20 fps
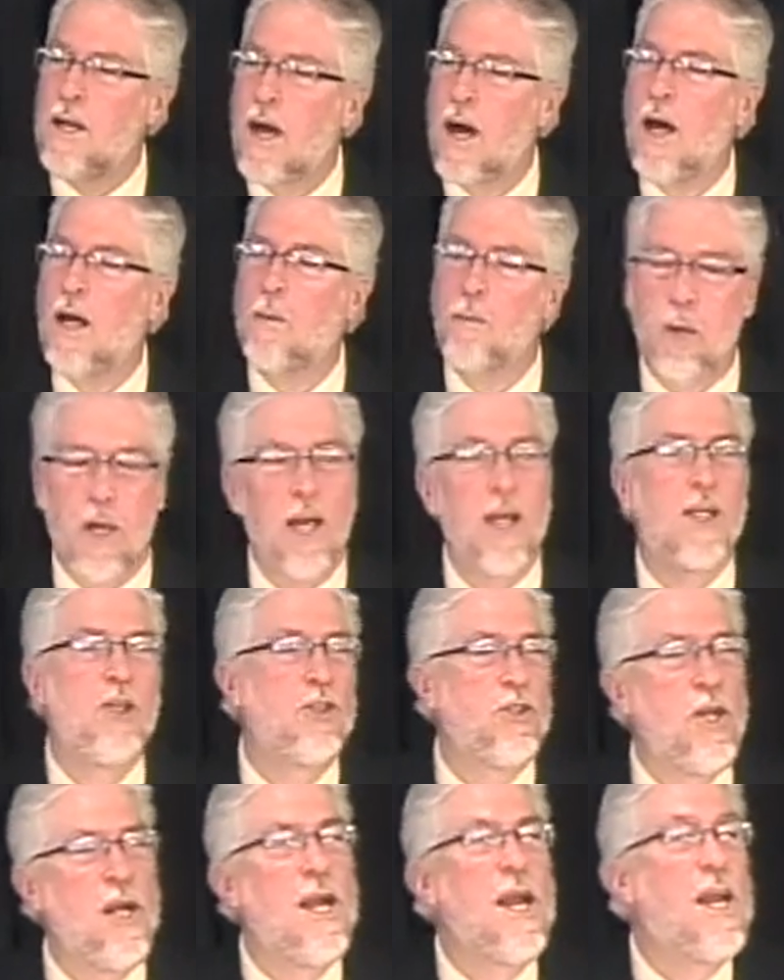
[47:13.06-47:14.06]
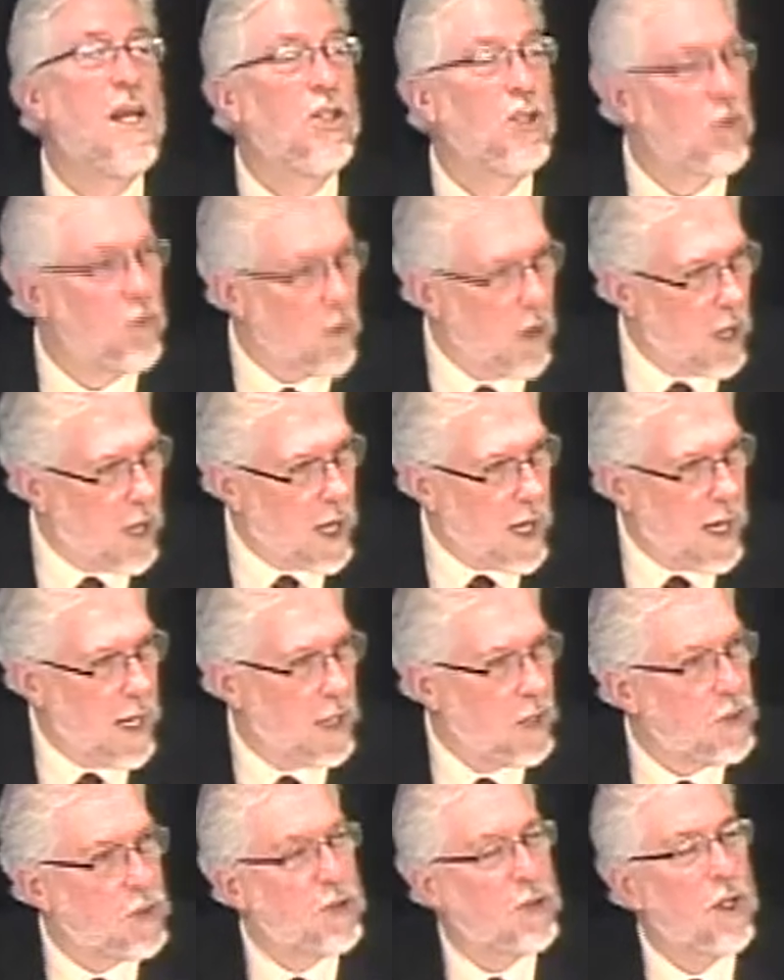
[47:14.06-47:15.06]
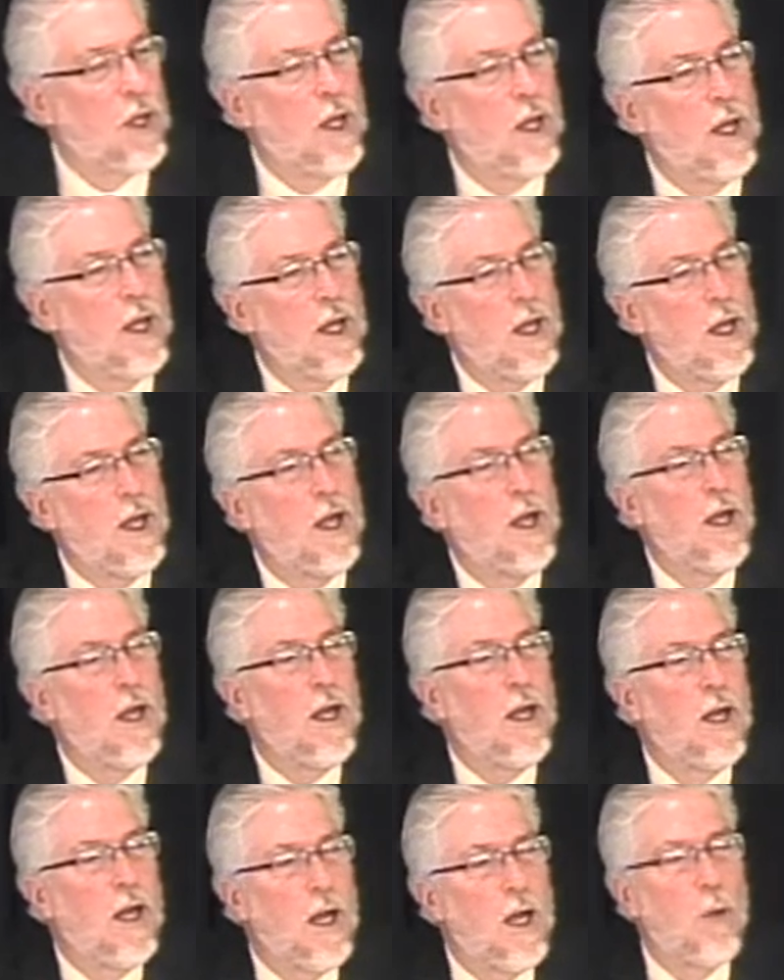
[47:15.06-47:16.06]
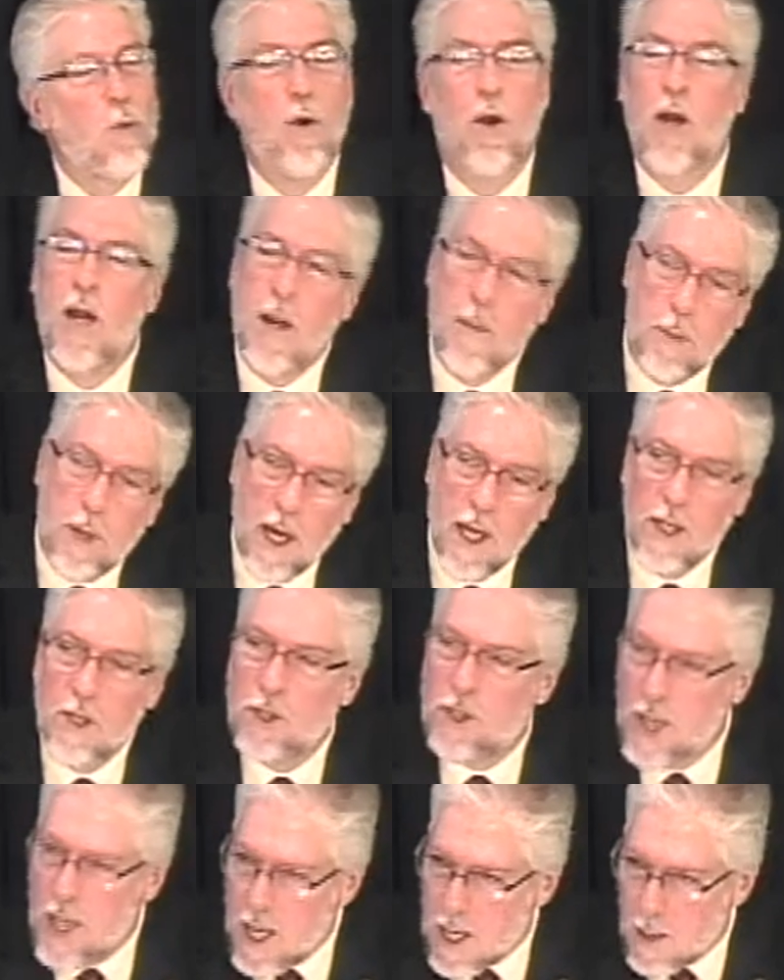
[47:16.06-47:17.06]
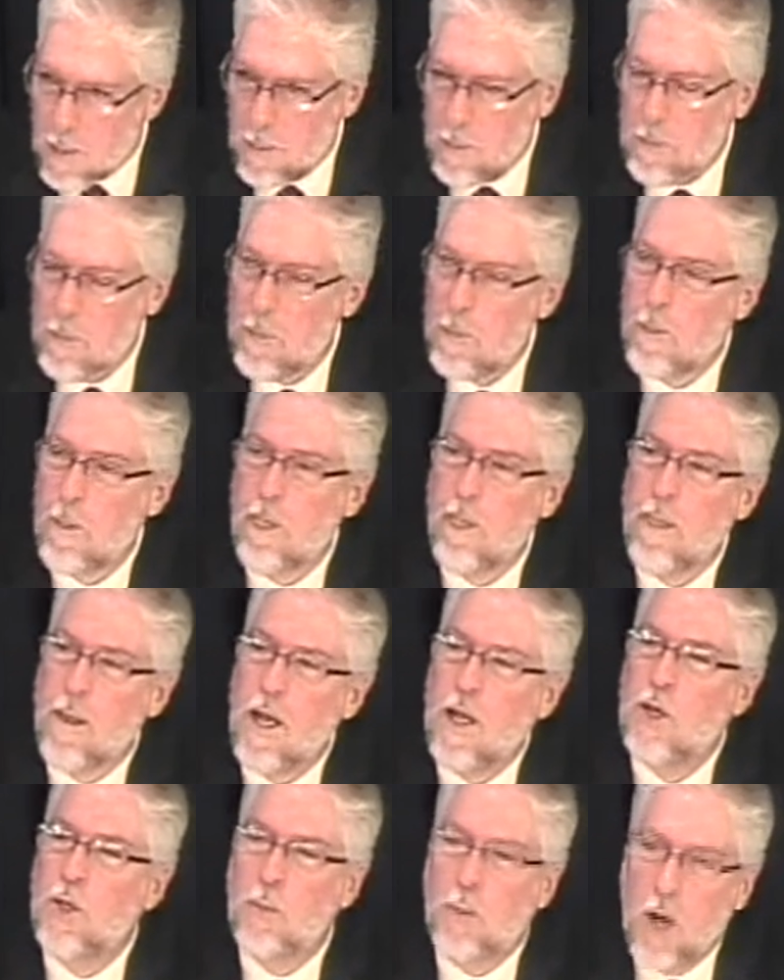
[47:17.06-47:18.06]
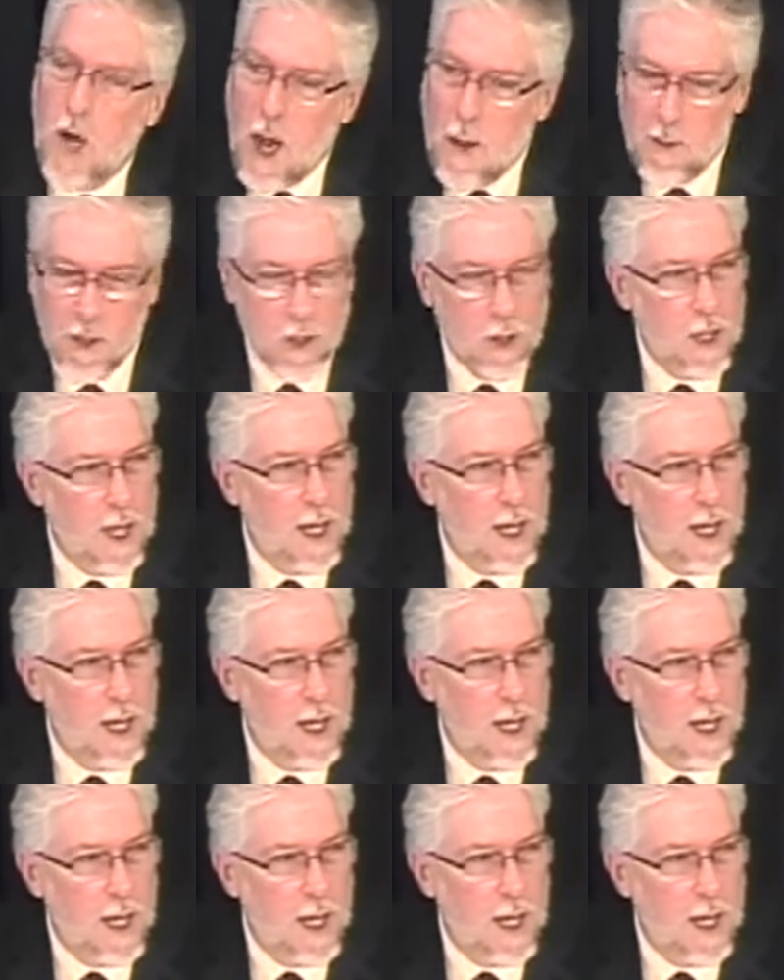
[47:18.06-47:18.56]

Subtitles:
God place the Israelites where he placed them in the Promised